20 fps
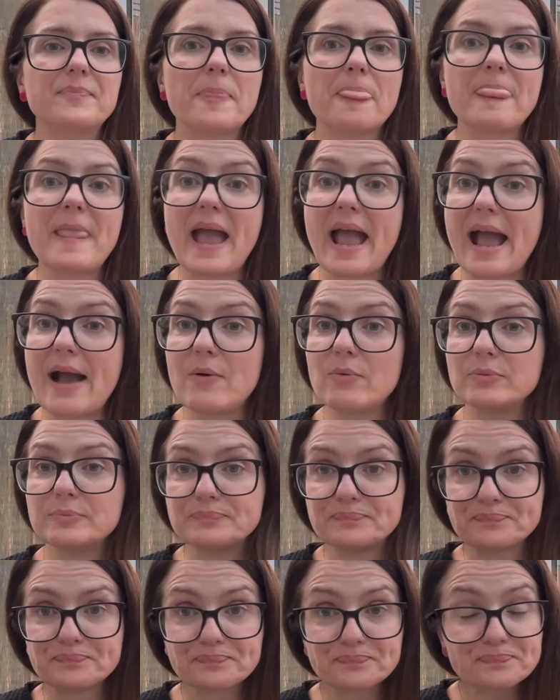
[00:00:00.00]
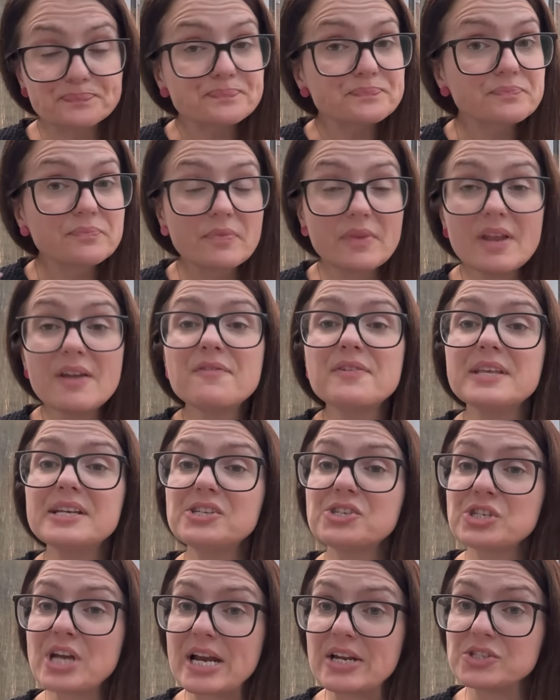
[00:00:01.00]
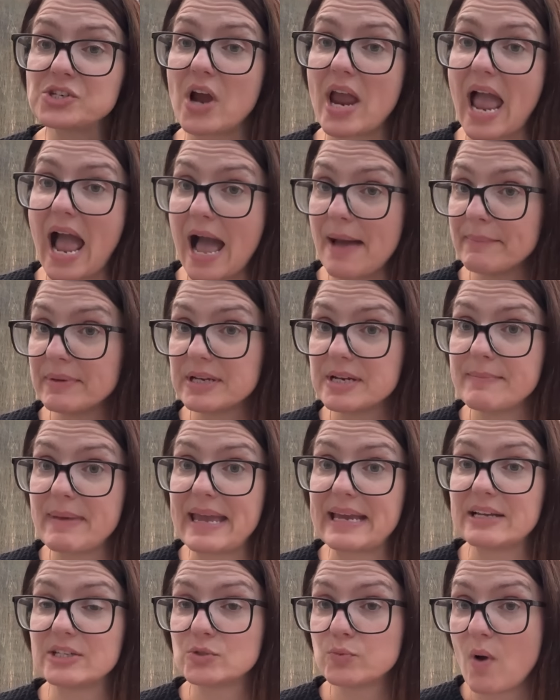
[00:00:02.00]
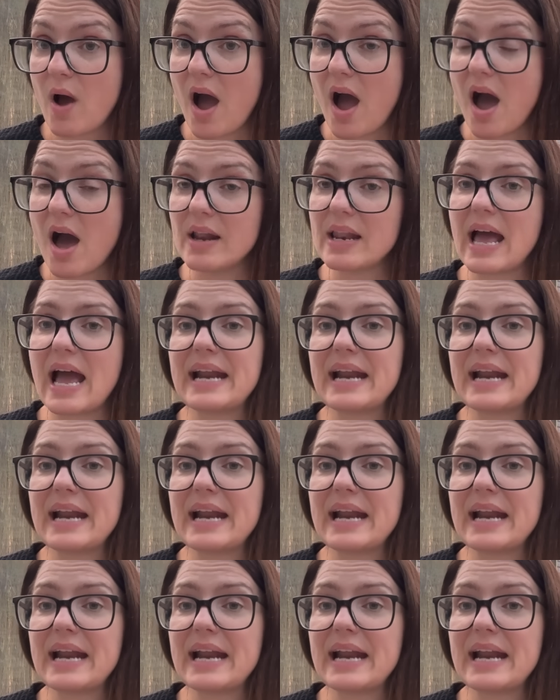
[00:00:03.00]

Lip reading: Now, for this challenge, I am going to make a twirl,